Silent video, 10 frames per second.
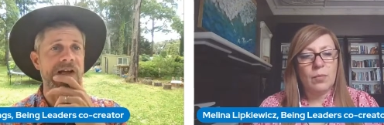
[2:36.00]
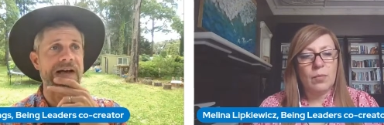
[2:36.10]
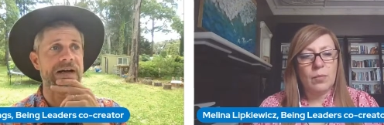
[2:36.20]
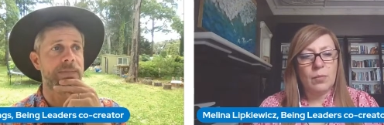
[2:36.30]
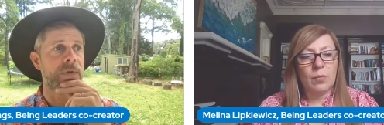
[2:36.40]

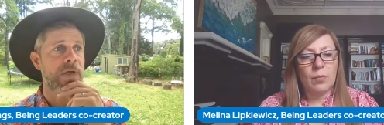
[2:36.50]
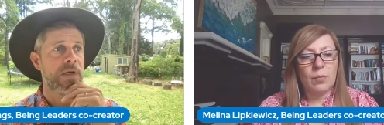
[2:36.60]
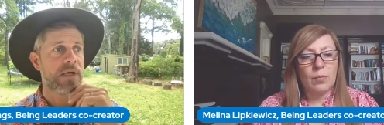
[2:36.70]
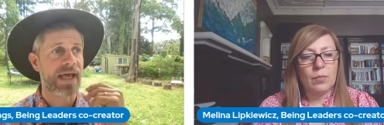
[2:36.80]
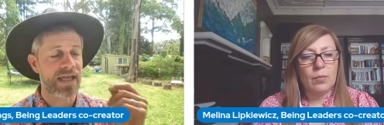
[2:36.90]
Speaker 1: um,
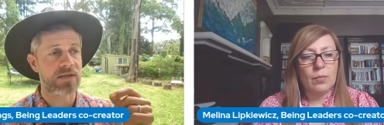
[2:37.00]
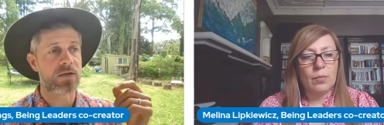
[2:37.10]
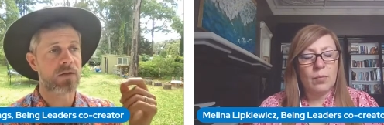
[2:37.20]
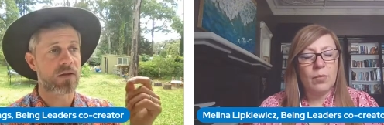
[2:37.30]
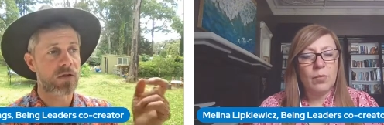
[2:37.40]
and
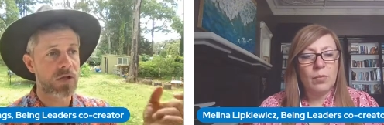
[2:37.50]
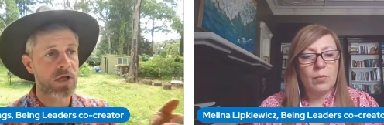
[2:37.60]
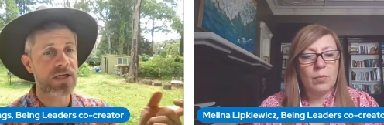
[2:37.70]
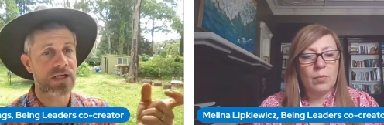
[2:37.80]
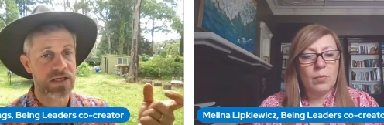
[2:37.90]
the
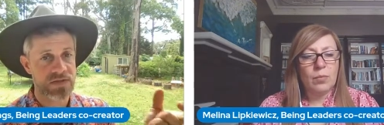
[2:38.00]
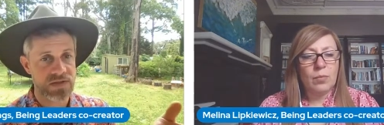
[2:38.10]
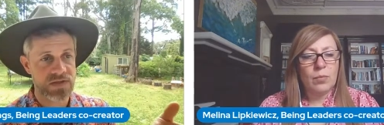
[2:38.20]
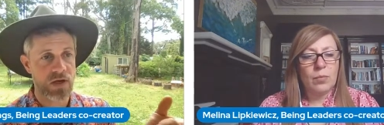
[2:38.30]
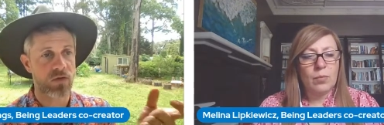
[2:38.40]
learning
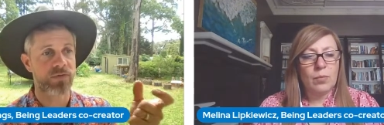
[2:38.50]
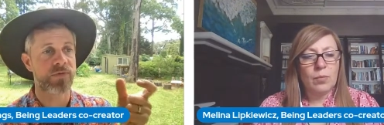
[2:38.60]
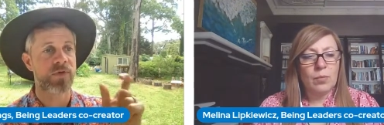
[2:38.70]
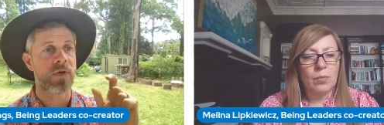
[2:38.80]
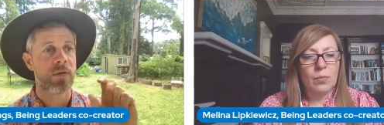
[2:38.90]

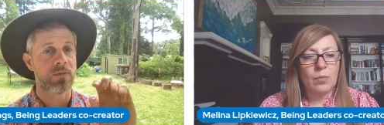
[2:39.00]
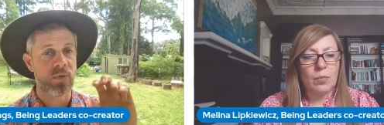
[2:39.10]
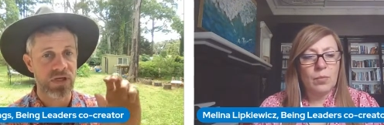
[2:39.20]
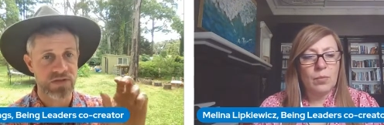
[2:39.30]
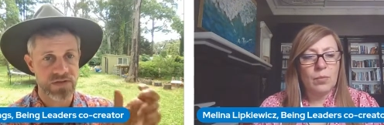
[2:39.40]
itself
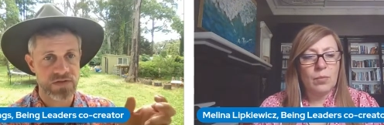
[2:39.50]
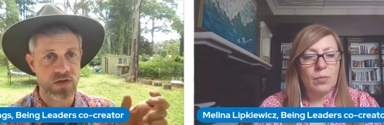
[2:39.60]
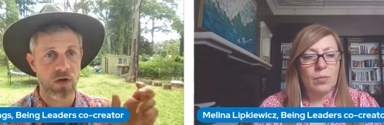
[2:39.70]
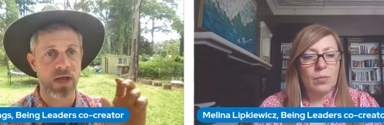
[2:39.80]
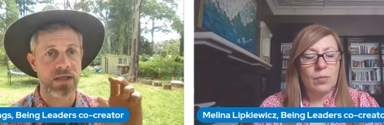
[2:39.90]
being
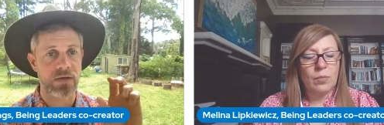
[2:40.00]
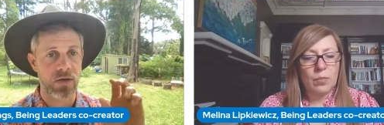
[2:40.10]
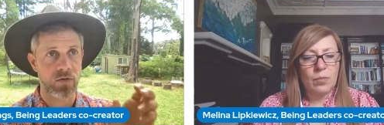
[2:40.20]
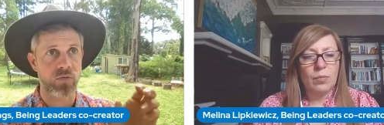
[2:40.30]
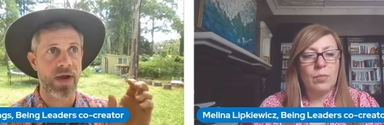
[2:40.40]
designed
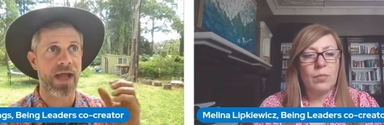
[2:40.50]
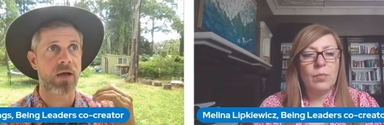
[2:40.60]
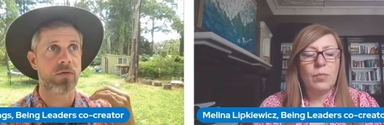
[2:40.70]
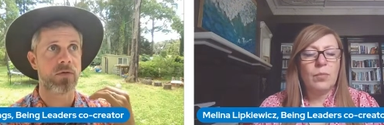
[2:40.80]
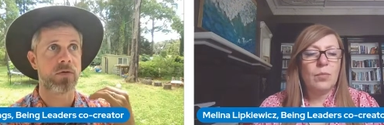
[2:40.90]

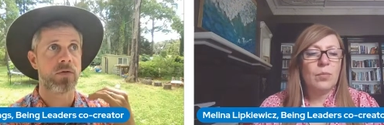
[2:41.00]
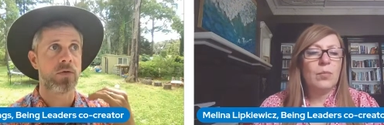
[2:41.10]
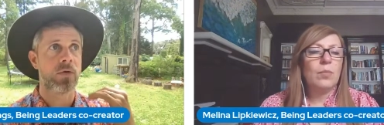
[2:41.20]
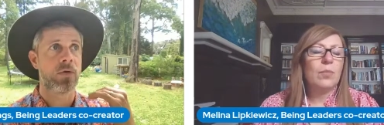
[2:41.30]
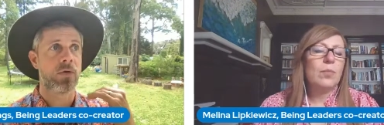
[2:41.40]
around
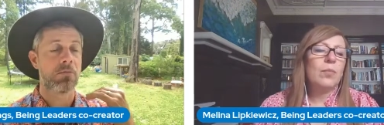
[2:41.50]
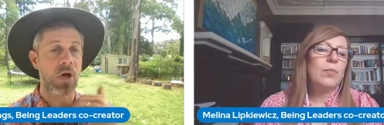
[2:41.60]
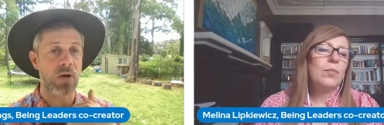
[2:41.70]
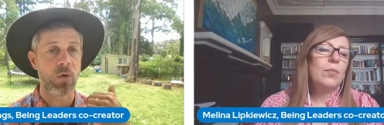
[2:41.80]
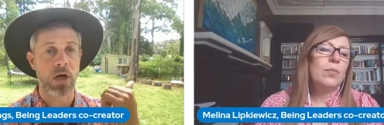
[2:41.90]

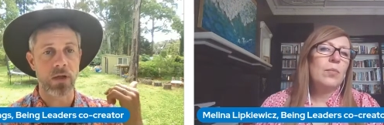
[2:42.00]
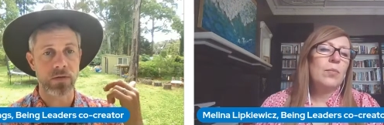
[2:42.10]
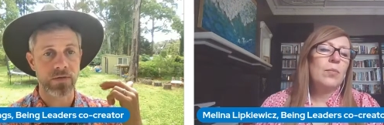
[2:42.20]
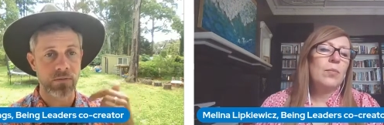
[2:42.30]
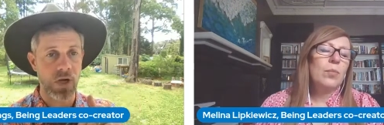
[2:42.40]
my
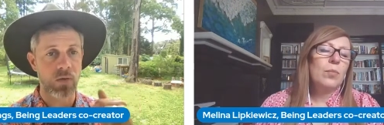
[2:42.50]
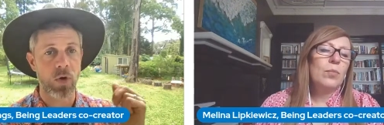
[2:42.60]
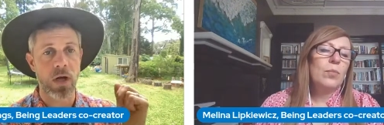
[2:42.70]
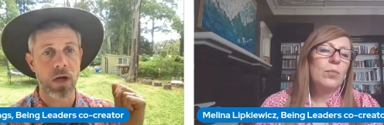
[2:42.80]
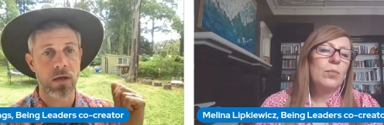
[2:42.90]
world, my
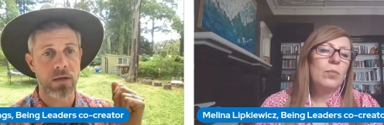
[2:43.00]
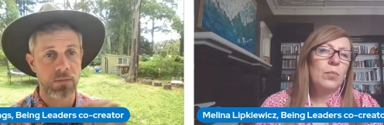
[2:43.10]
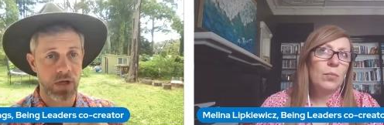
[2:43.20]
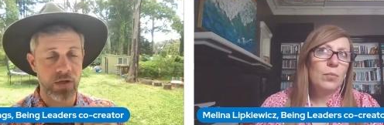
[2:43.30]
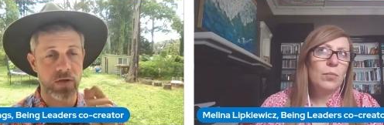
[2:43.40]
work,
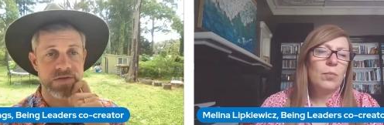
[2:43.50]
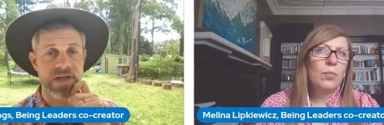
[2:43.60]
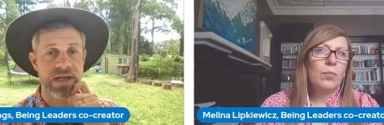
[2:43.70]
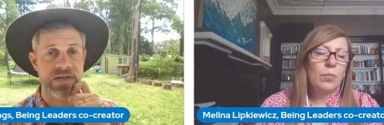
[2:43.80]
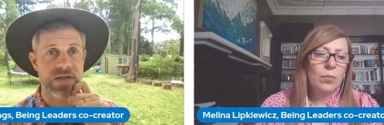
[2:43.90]
my
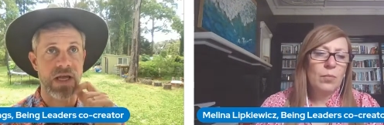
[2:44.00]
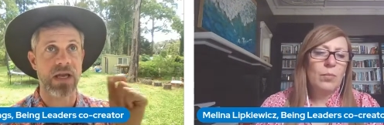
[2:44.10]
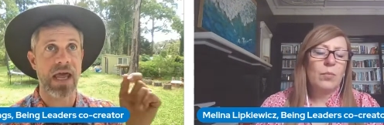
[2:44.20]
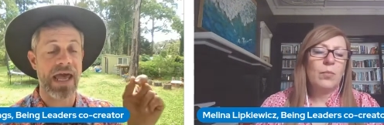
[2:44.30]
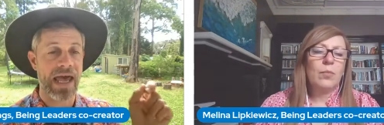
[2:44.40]
context, and
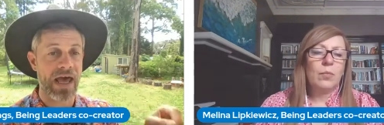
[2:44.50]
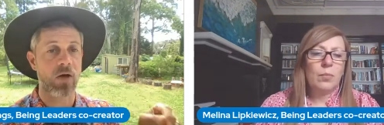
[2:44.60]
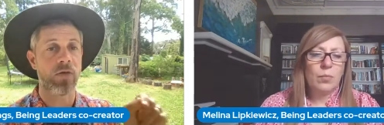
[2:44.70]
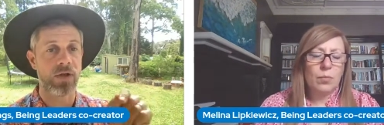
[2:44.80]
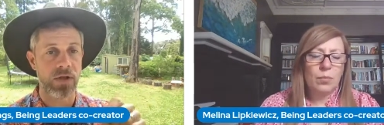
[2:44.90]

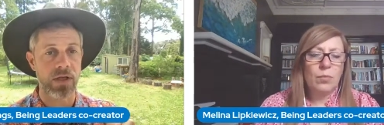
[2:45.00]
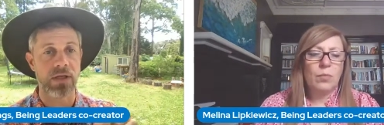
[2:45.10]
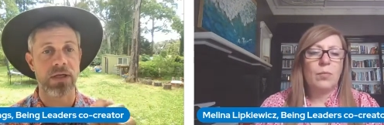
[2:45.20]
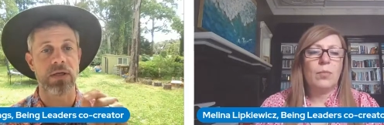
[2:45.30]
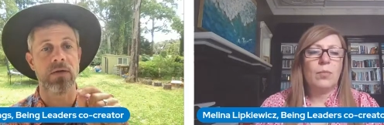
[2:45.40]
how the
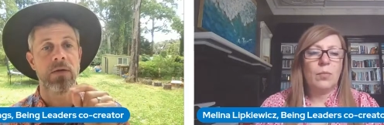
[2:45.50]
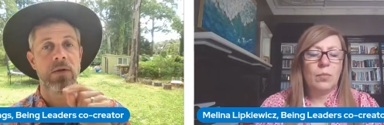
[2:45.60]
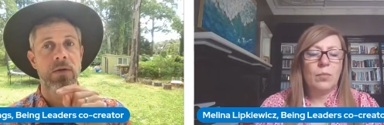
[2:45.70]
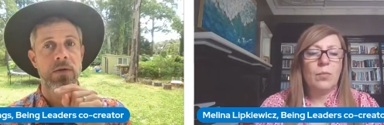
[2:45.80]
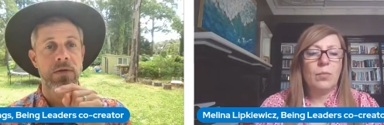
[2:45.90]
learning
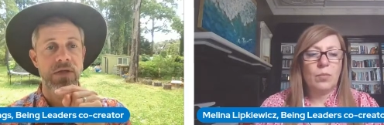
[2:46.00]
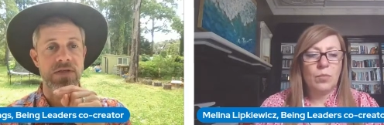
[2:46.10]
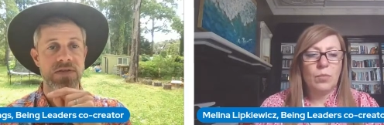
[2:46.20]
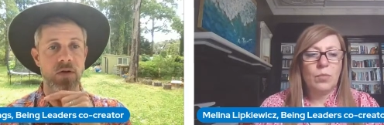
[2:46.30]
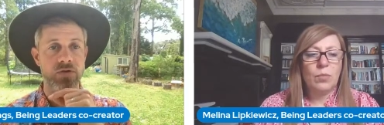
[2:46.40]

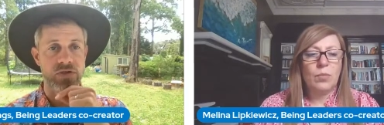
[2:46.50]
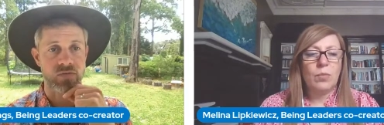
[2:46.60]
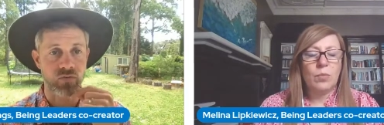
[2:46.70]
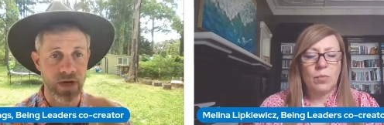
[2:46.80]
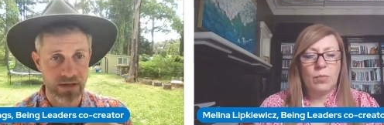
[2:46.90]
is not just
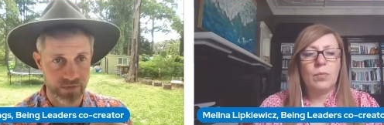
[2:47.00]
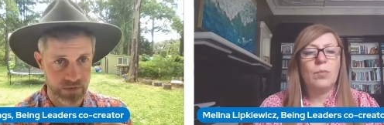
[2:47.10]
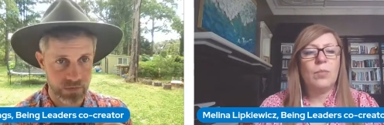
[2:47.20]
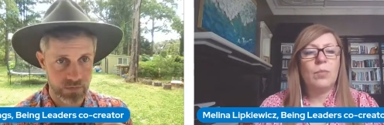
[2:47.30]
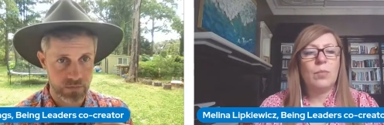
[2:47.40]

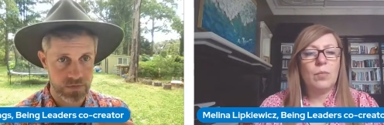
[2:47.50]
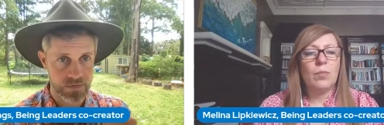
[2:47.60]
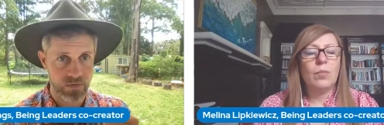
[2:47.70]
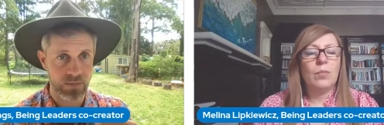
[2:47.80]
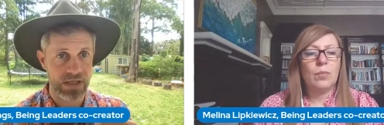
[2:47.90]
relevant
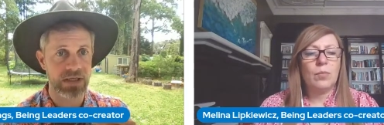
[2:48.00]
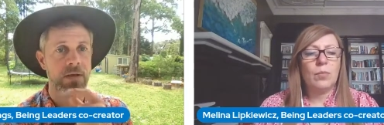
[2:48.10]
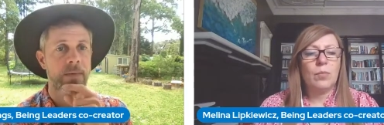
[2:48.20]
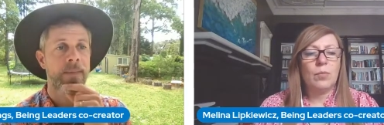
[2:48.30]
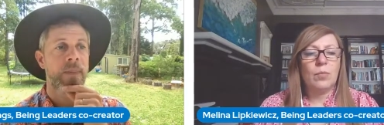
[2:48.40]
to me,
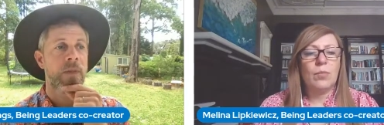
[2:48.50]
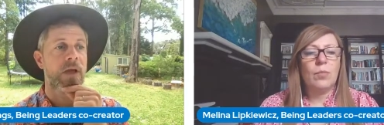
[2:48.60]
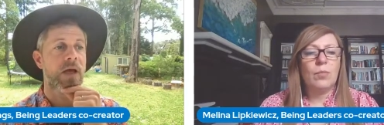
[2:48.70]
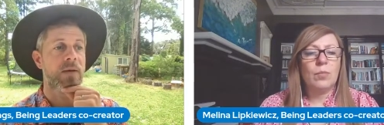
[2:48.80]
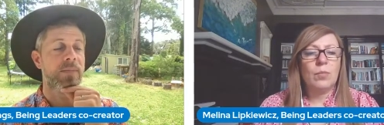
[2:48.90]

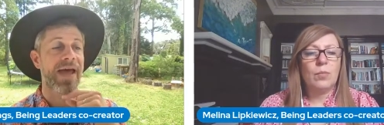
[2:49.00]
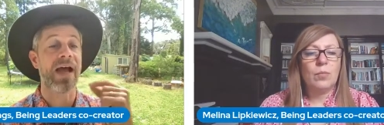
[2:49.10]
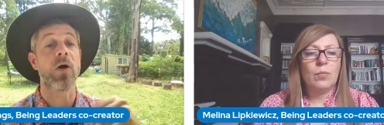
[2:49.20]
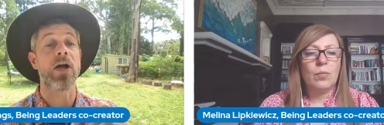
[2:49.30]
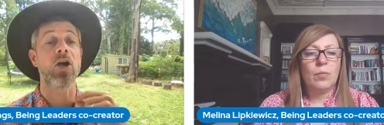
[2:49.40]
um, but
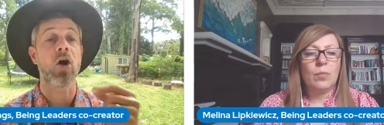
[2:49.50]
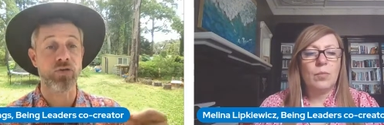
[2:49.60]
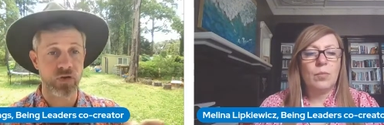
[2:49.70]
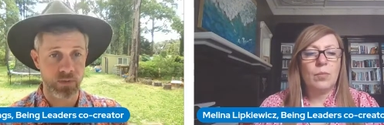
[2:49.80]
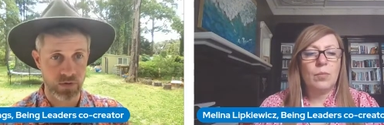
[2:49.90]
how I
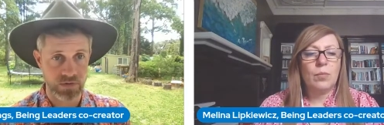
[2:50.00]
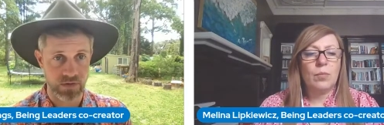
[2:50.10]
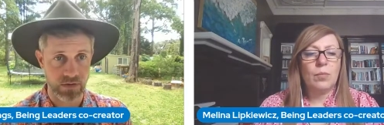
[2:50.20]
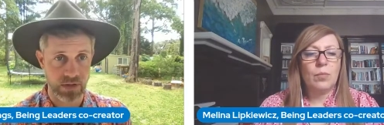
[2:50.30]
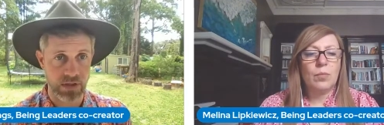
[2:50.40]
contribute to
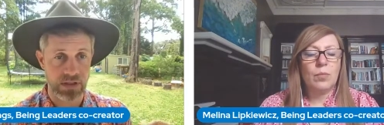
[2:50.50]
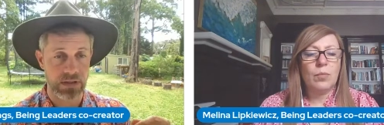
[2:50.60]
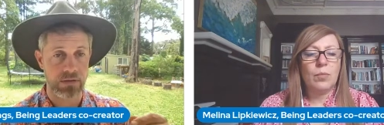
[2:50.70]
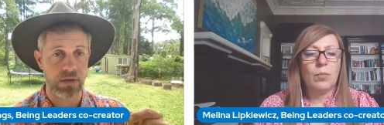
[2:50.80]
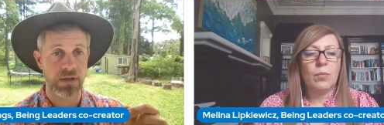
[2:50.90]
the learning
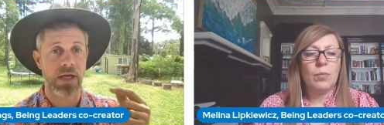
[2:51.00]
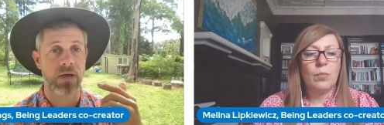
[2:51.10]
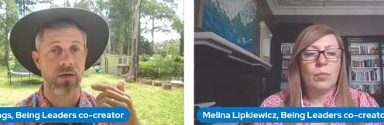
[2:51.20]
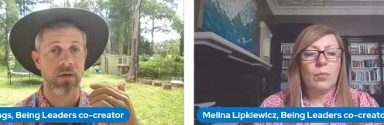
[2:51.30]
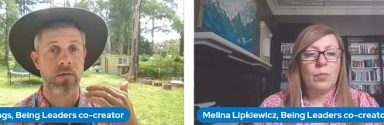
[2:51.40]
and
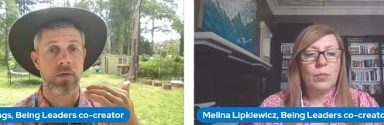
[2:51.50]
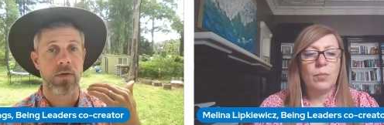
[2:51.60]
how